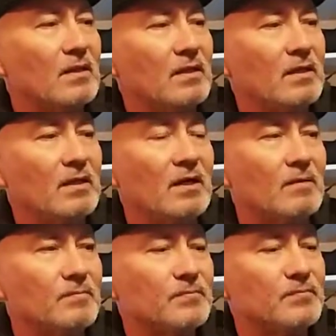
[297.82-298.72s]
the
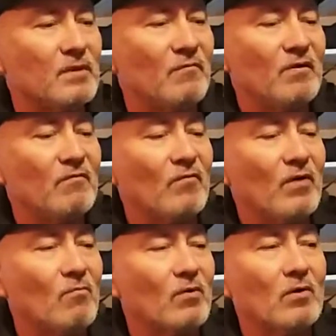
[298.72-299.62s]
5th
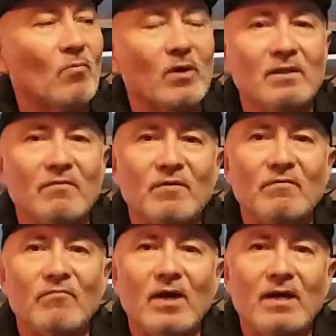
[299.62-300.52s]
fret. We're going to work in the
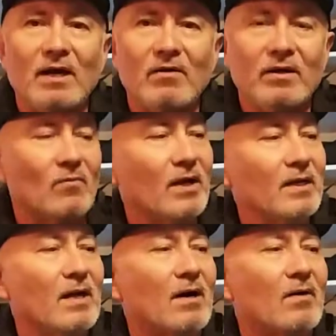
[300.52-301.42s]
5th fret area
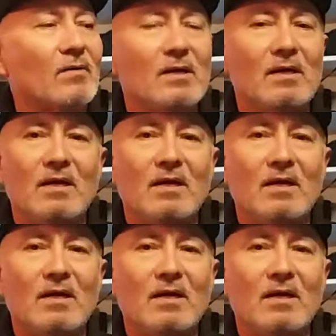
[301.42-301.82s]
right now.